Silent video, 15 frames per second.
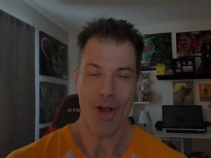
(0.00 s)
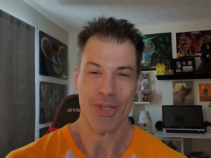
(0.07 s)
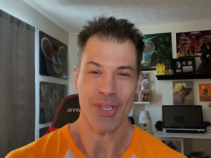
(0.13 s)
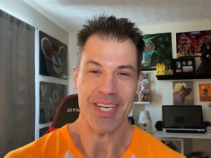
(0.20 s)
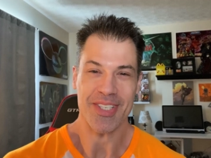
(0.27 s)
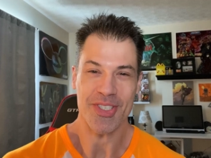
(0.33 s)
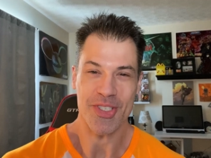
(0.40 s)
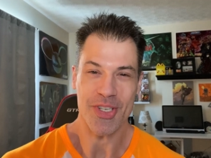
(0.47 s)
right,
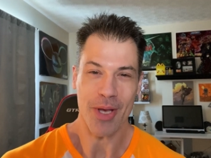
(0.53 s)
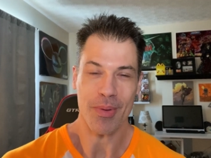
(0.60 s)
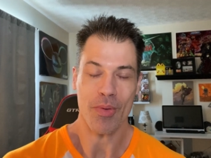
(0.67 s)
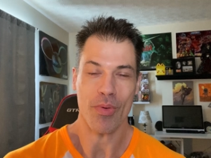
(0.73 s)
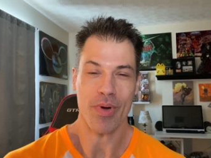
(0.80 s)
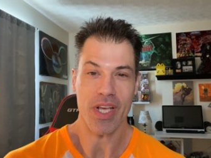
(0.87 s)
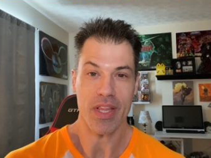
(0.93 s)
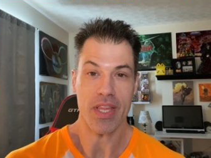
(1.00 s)
ladies and gentlemen,
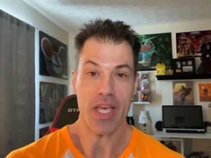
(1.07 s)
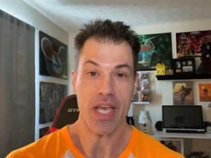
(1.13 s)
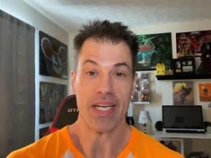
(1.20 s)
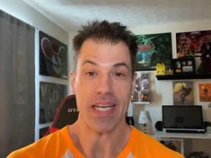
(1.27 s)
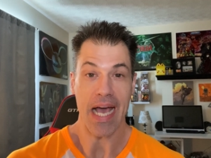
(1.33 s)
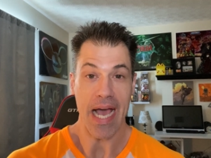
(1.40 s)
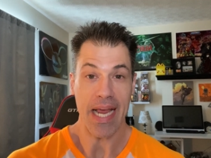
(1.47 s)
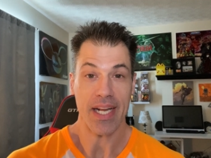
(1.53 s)
what do you think?
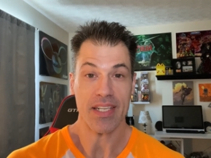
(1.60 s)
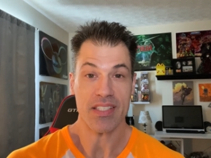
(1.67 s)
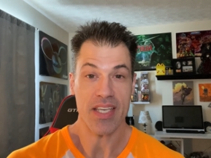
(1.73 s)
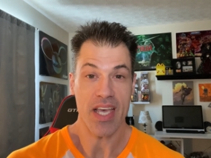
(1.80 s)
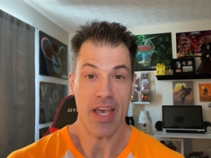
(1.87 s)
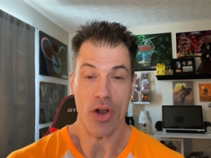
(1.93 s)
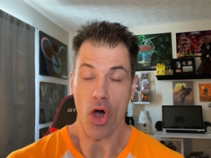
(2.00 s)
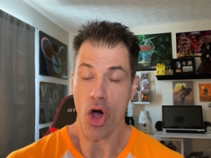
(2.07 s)
Nine out of
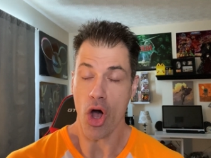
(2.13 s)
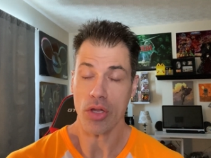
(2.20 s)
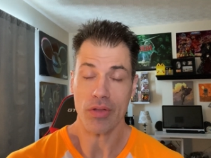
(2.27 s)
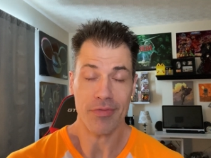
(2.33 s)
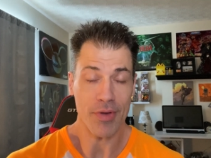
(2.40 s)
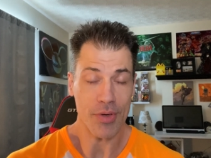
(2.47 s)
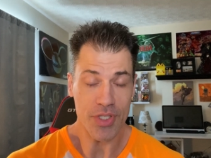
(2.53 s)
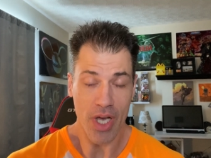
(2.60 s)
10, all
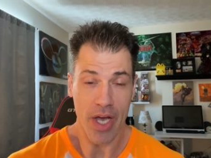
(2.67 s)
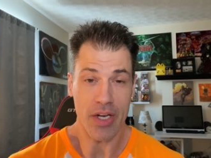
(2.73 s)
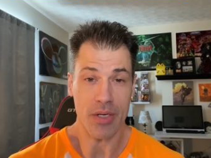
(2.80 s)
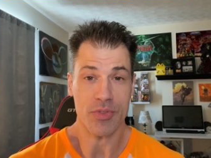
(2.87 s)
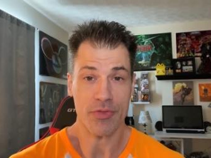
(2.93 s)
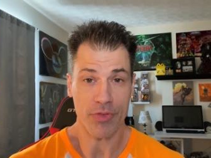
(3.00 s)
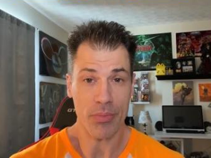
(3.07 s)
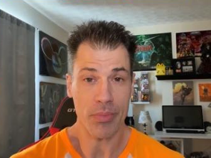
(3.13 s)
of those
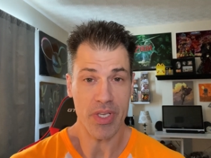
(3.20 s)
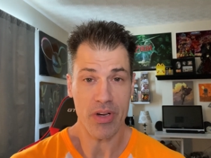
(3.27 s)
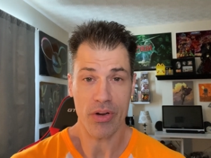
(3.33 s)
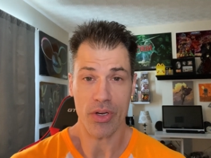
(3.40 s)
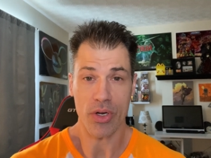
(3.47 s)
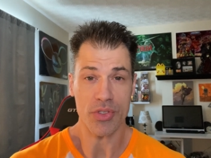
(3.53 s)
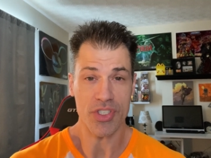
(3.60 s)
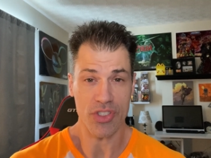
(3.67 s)
items from a year
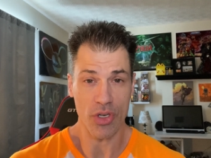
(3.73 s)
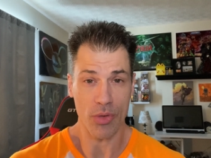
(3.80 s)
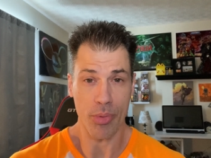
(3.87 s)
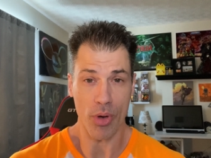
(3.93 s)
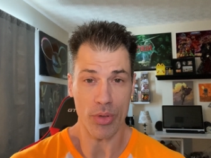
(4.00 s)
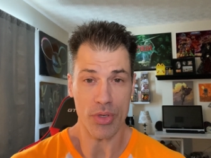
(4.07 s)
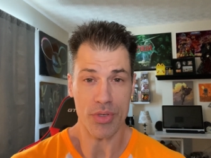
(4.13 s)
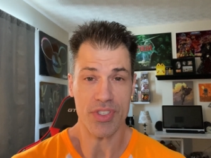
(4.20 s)
ago, still
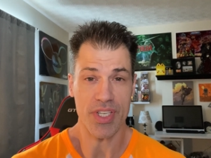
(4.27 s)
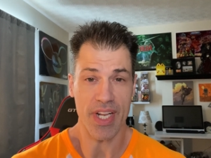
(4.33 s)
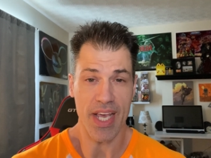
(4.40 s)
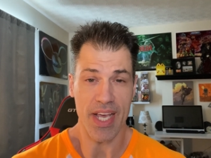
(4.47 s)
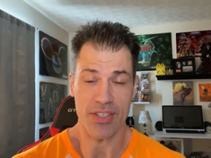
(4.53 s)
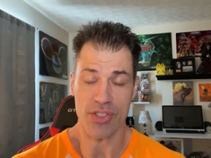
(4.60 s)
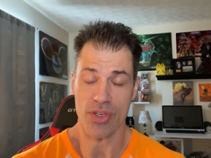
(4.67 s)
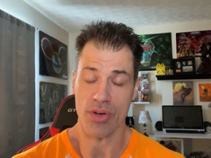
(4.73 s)
bolos
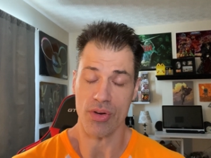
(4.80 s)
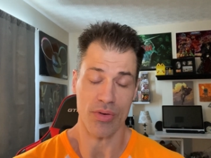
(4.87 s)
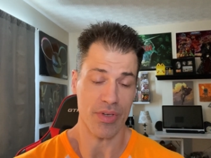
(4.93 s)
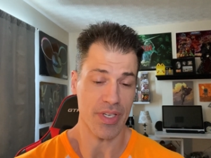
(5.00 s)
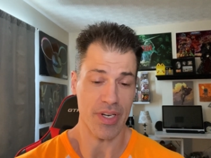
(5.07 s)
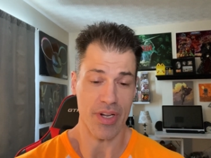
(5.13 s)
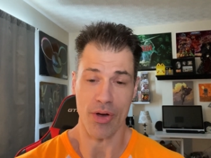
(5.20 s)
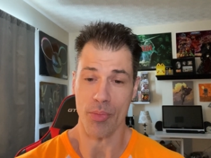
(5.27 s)
today. So,
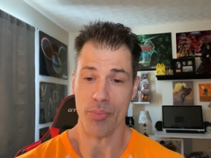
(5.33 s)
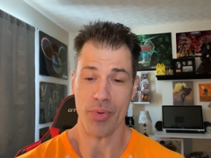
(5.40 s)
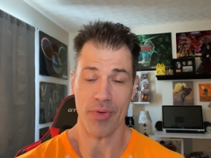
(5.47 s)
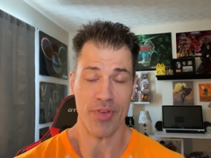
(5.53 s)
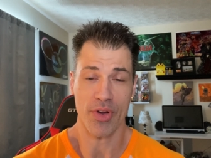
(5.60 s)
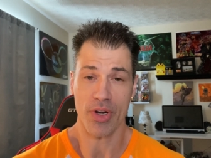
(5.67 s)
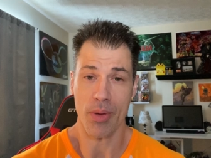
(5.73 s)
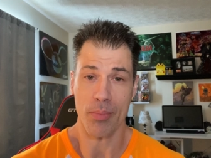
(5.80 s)
you know, if
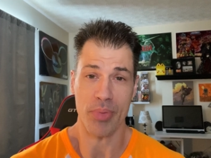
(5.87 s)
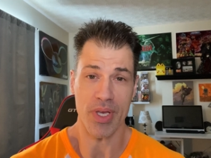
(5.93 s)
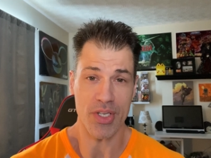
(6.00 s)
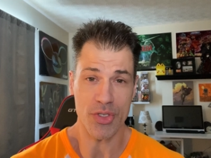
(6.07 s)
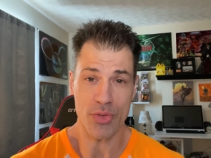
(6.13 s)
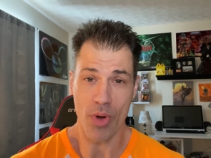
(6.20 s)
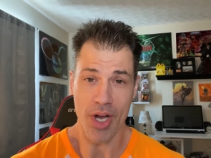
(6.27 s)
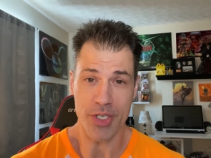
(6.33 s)
you're going to
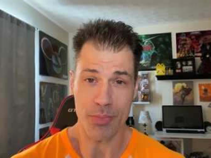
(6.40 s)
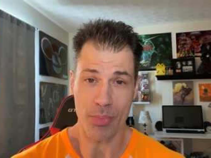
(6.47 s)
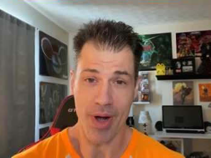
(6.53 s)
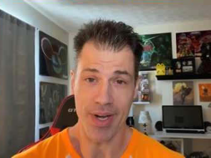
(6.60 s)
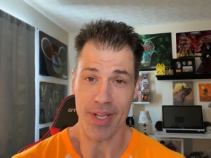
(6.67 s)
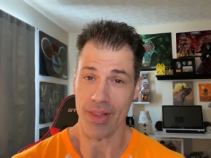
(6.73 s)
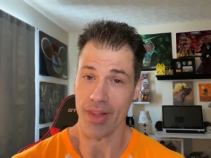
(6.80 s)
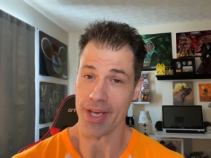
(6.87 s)
binge watch
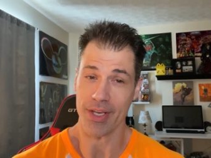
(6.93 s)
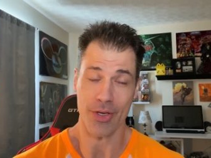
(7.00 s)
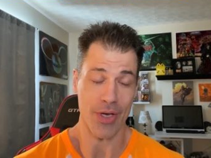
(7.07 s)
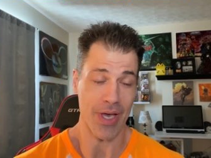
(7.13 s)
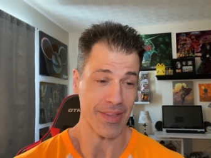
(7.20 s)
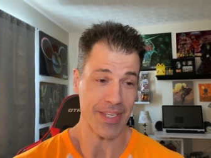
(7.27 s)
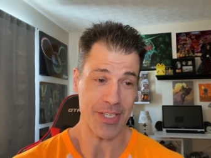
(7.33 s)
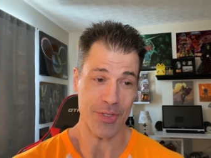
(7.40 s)
Brendan, like
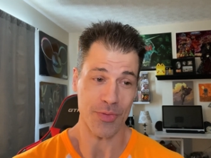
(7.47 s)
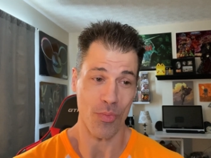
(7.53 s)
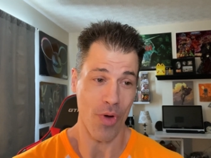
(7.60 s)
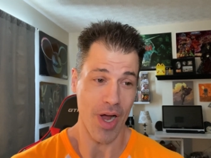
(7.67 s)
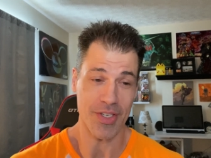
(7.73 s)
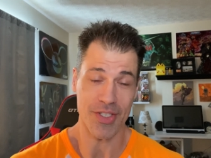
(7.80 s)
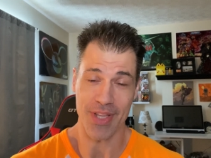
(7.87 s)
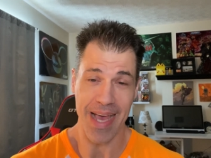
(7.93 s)
at least
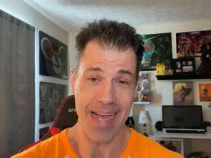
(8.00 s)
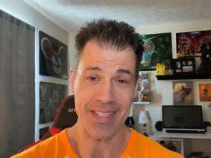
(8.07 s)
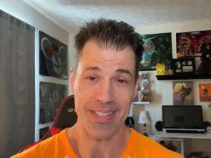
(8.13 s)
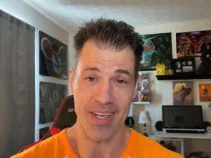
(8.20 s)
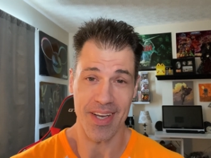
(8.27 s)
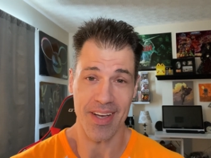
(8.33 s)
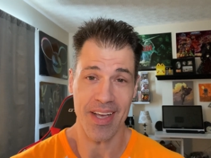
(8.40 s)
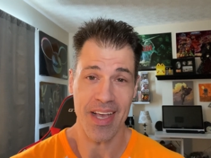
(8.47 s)
watch that
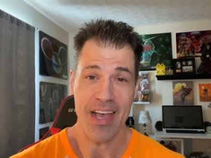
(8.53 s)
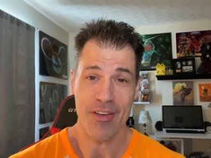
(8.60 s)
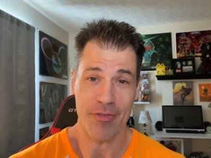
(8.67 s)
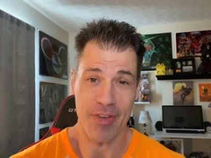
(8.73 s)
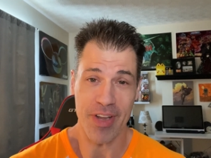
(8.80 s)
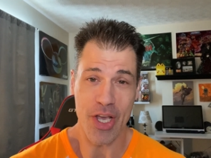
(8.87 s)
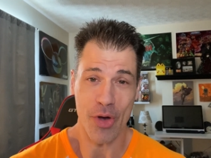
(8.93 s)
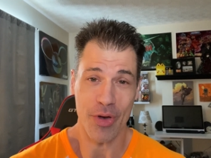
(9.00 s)
uh,
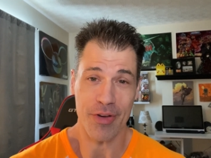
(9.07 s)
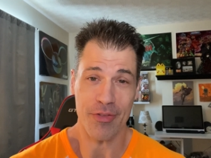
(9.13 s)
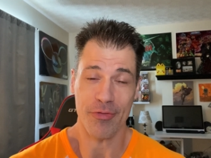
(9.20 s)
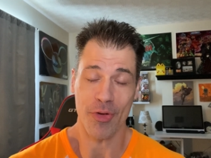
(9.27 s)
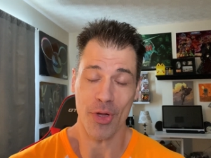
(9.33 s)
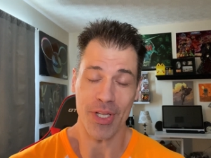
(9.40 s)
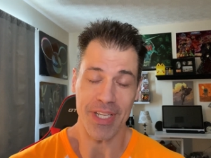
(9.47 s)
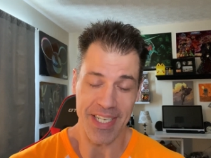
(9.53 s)
video in
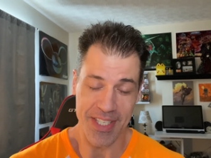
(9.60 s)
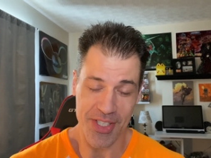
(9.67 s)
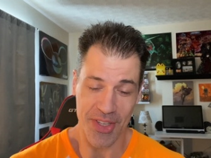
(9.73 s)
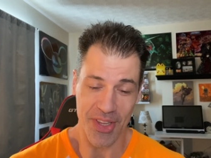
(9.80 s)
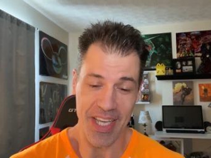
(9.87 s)
full. It is